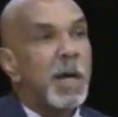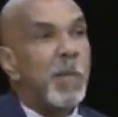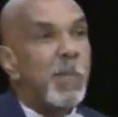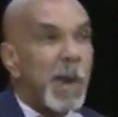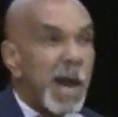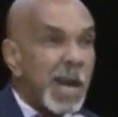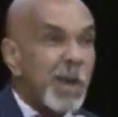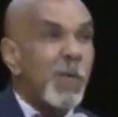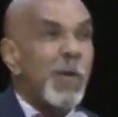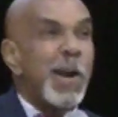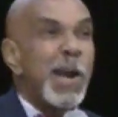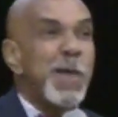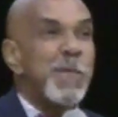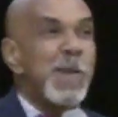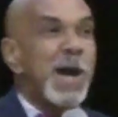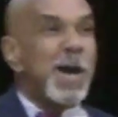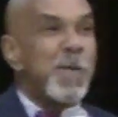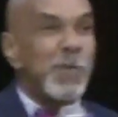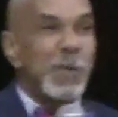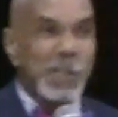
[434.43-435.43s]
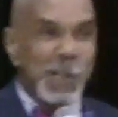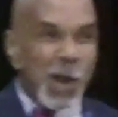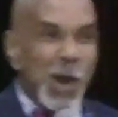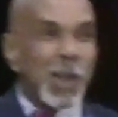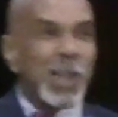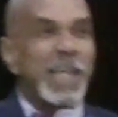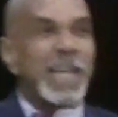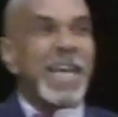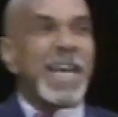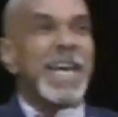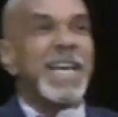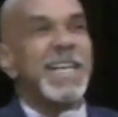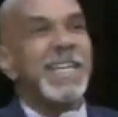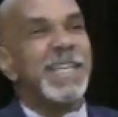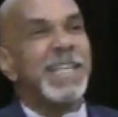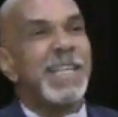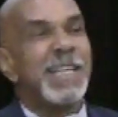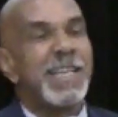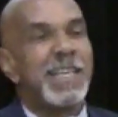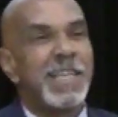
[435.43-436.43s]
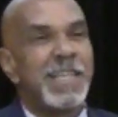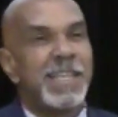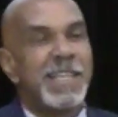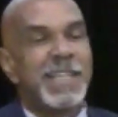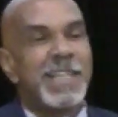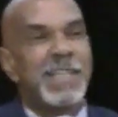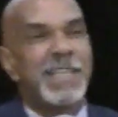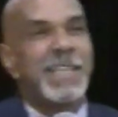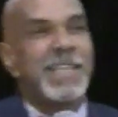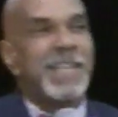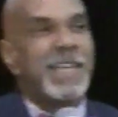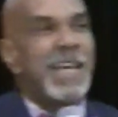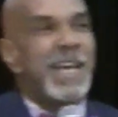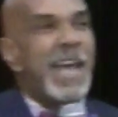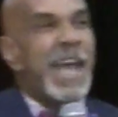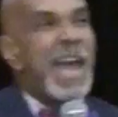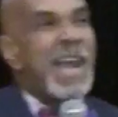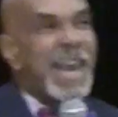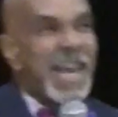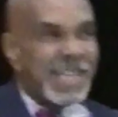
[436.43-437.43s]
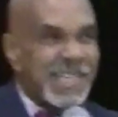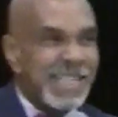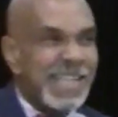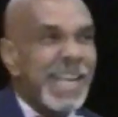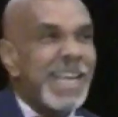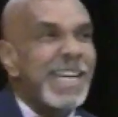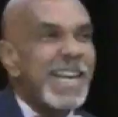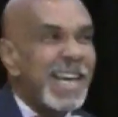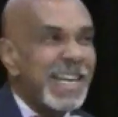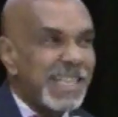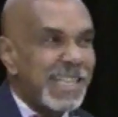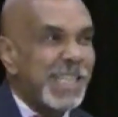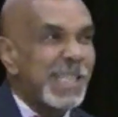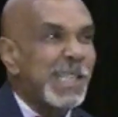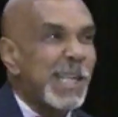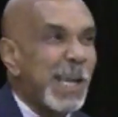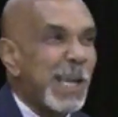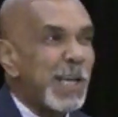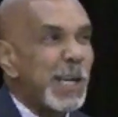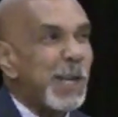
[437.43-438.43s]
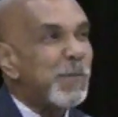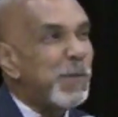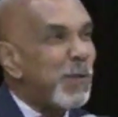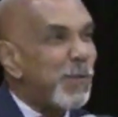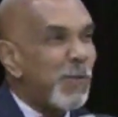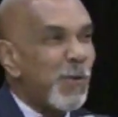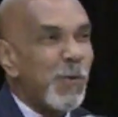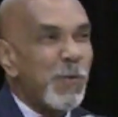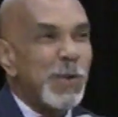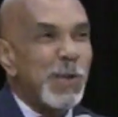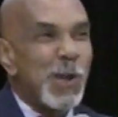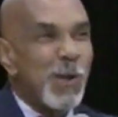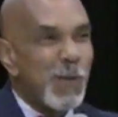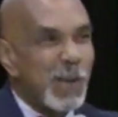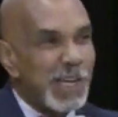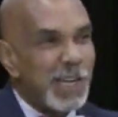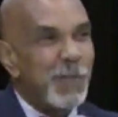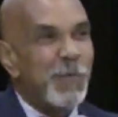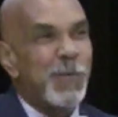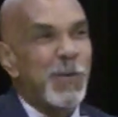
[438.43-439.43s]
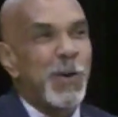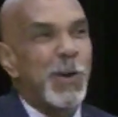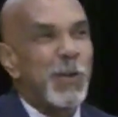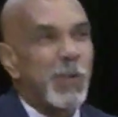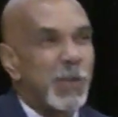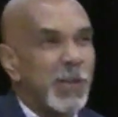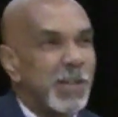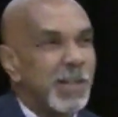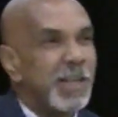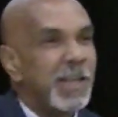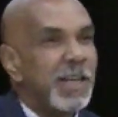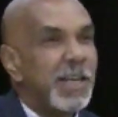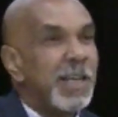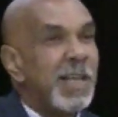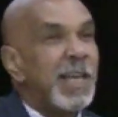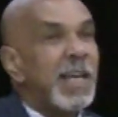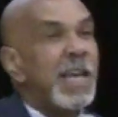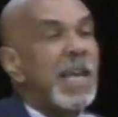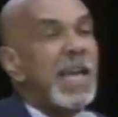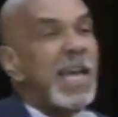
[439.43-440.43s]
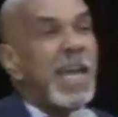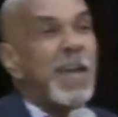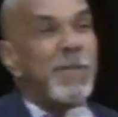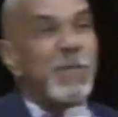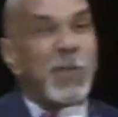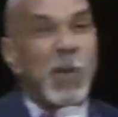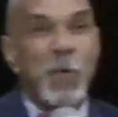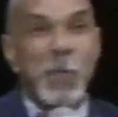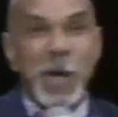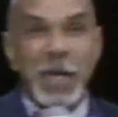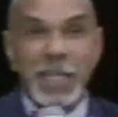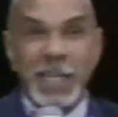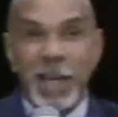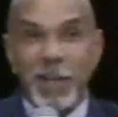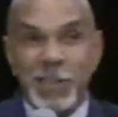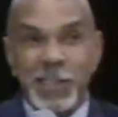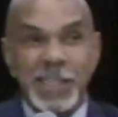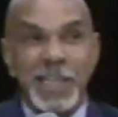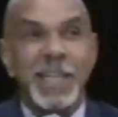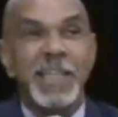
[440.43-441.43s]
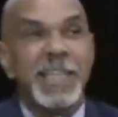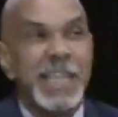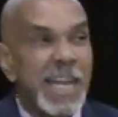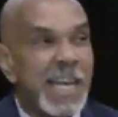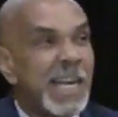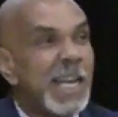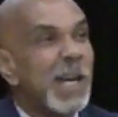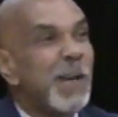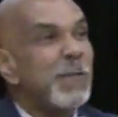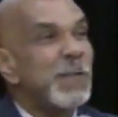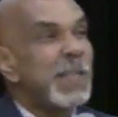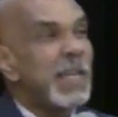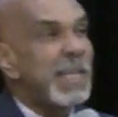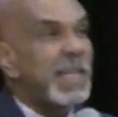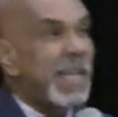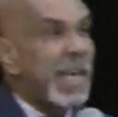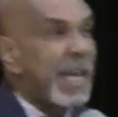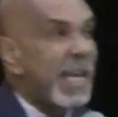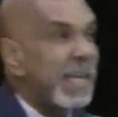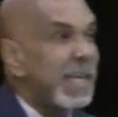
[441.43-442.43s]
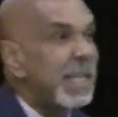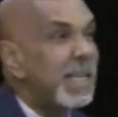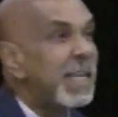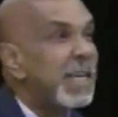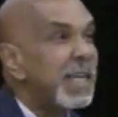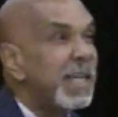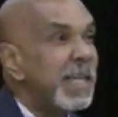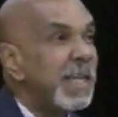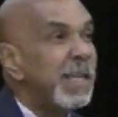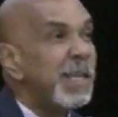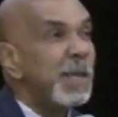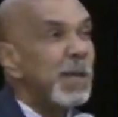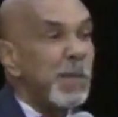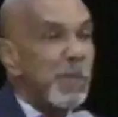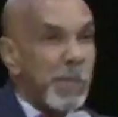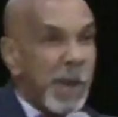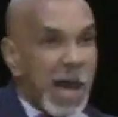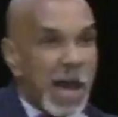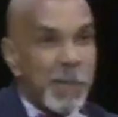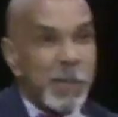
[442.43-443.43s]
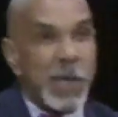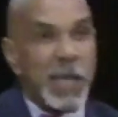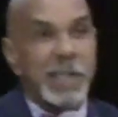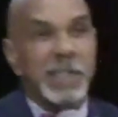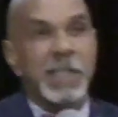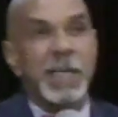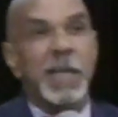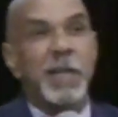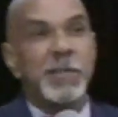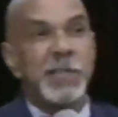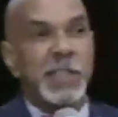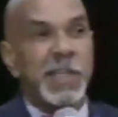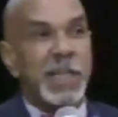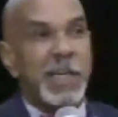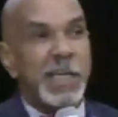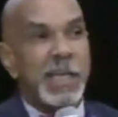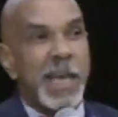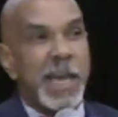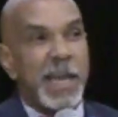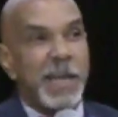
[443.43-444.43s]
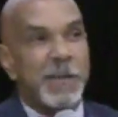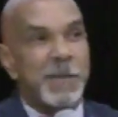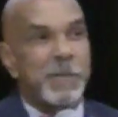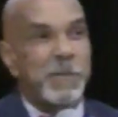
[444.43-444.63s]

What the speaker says: My grandmom was all of that. And I say that to say that before we go any further, if nobody else tell you they love you today, Bob X loves you today.